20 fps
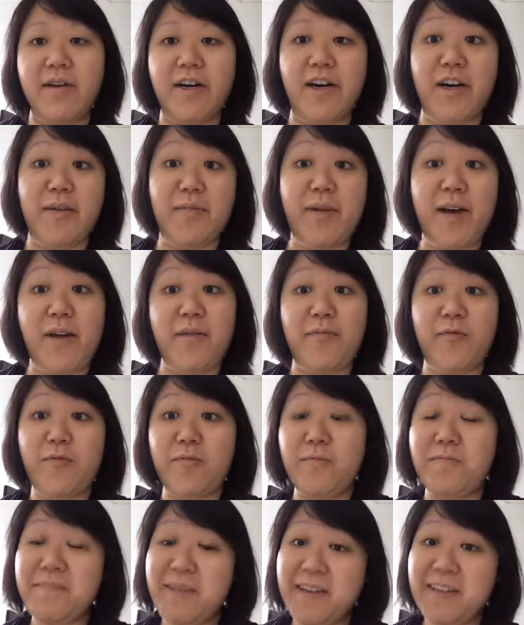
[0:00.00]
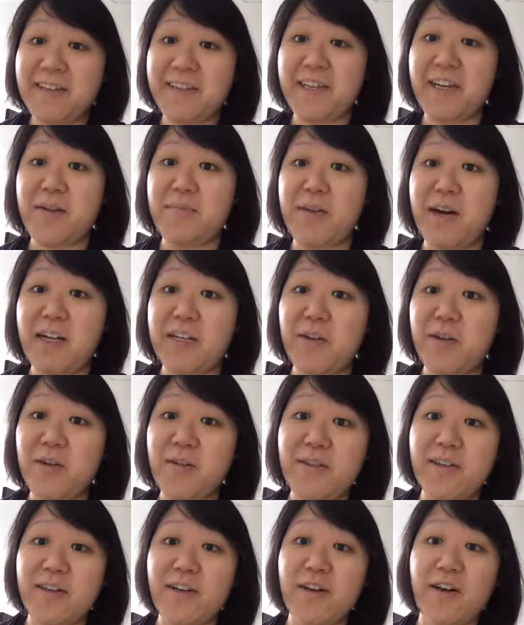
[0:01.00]
I meant to come on
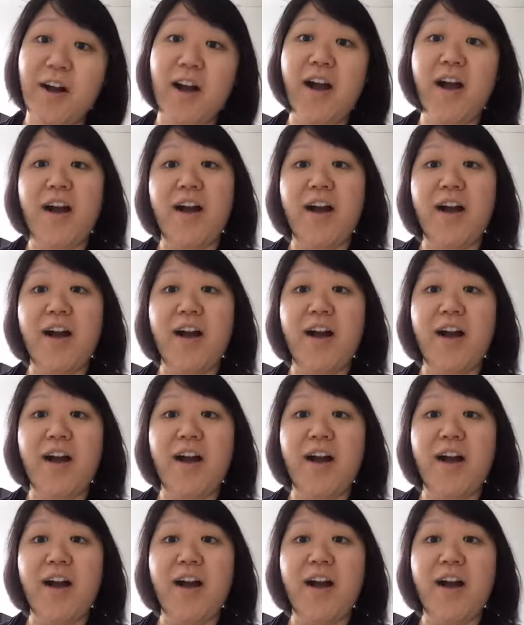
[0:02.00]
earlier,